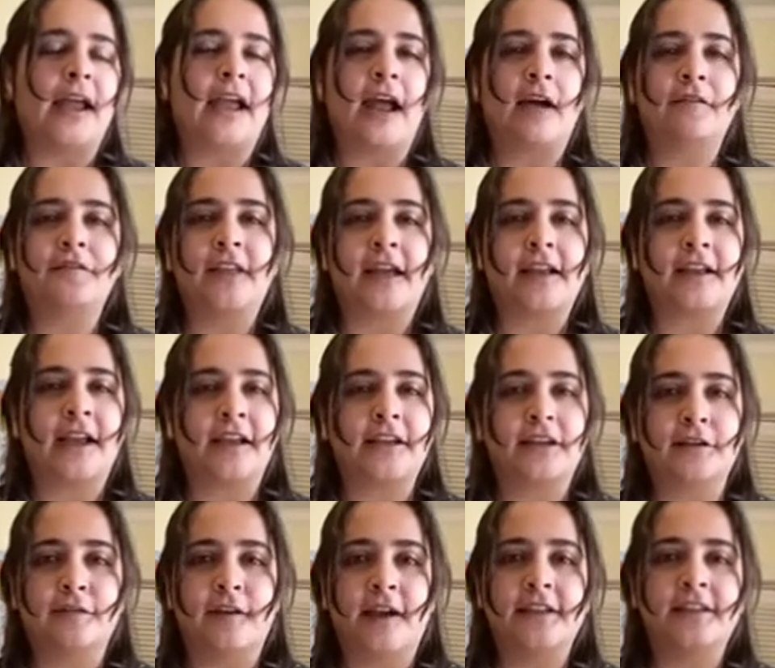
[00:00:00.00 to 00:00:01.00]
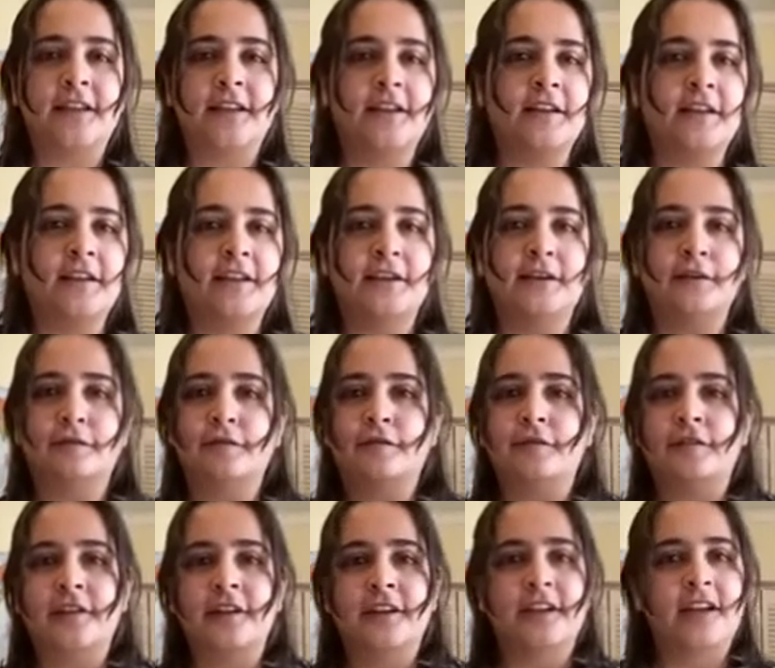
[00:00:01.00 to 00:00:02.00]
have that kind of identity of,
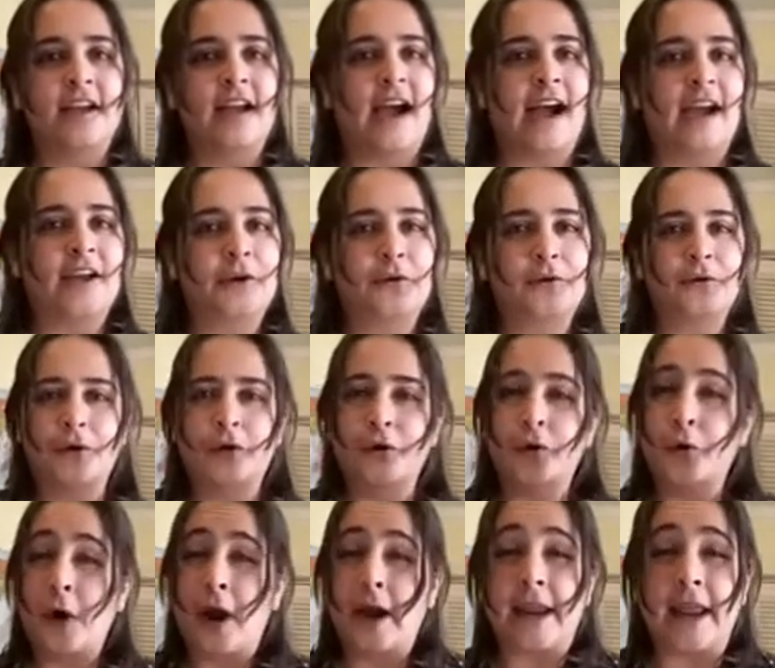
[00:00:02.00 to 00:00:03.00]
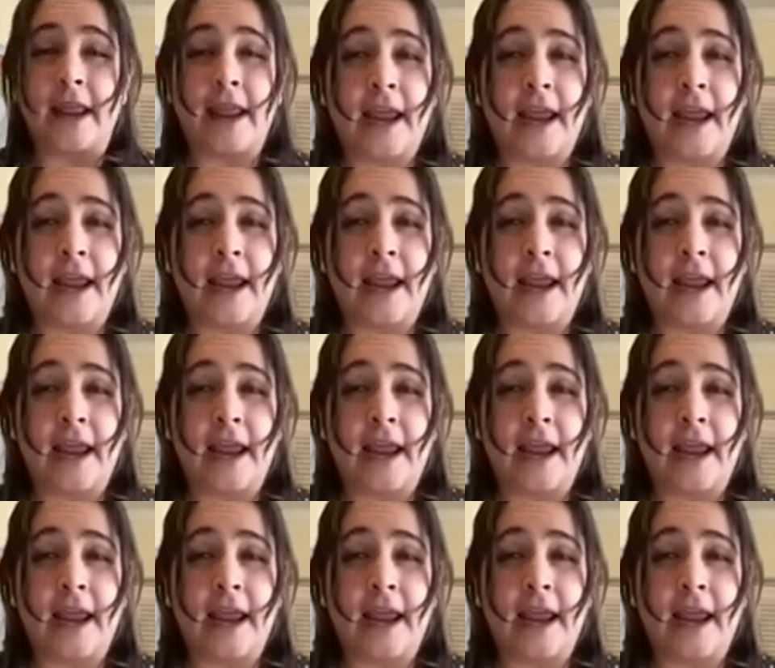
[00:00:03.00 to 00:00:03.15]
I don't know who I